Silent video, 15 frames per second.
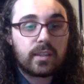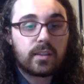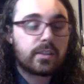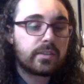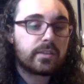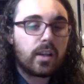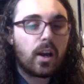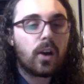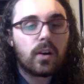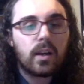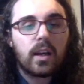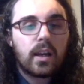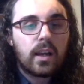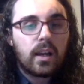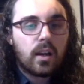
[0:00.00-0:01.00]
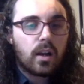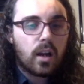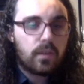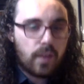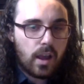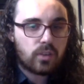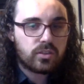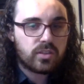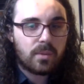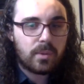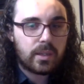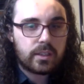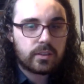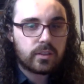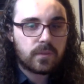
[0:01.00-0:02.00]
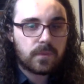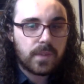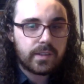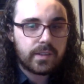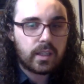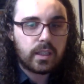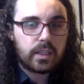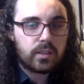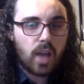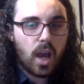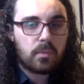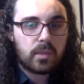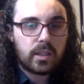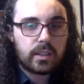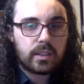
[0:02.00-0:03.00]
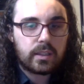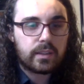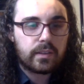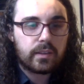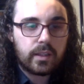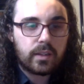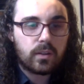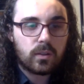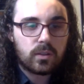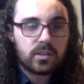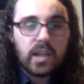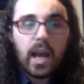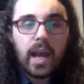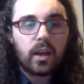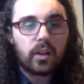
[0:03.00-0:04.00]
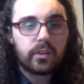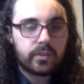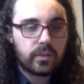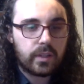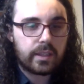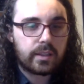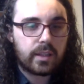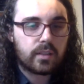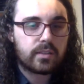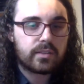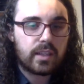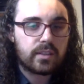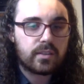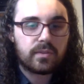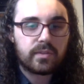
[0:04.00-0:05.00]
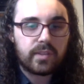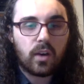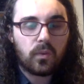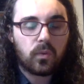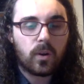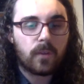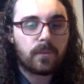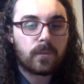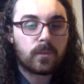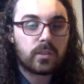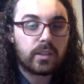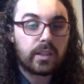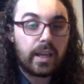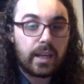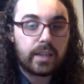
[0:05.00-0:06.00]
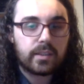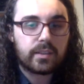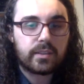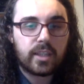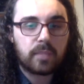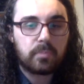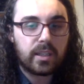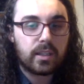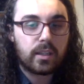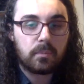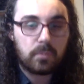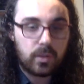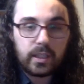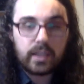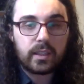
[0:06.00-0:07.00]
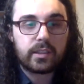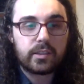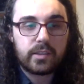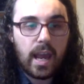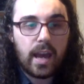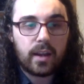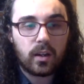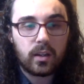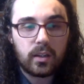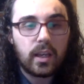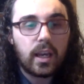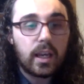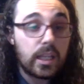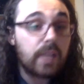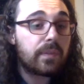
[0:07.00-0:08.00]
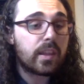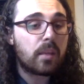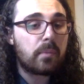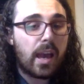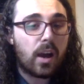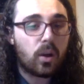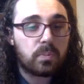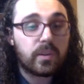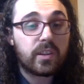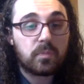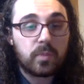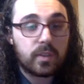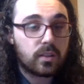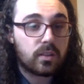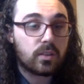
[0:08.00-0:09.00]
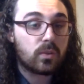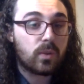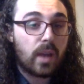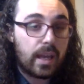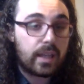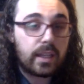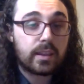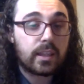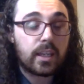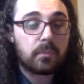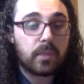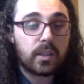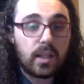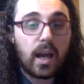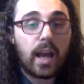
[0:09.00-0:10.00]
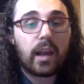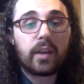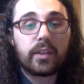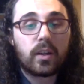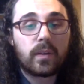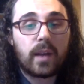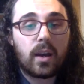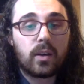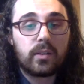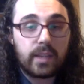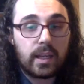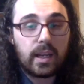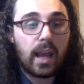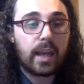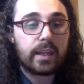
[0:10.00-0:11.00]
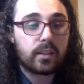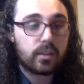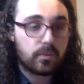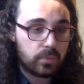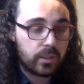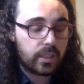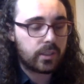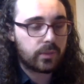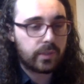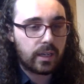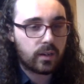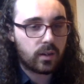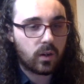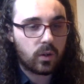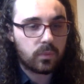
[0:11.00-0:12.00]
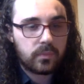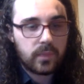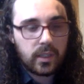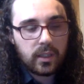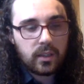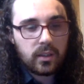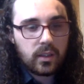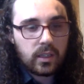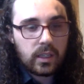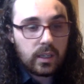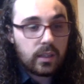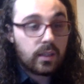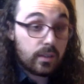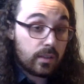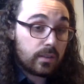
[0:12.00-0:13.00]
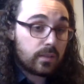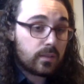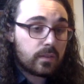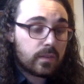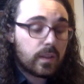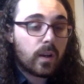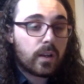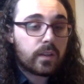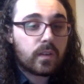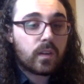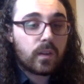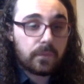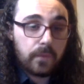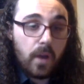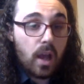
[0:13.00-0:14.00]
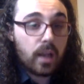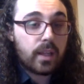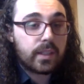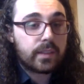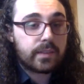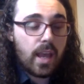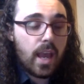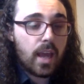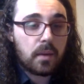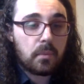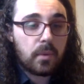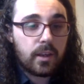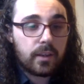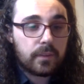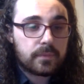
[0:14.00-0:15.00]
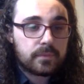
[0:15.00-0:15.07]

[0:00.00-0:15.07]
because, of how someone had just physically dominated this literal child so that their sense of self-worth and agency had been completely shattered, leaving them helpless but to do anything but lie on the ground, dead-eyed and completely without hope. Seriously, fuck this anime.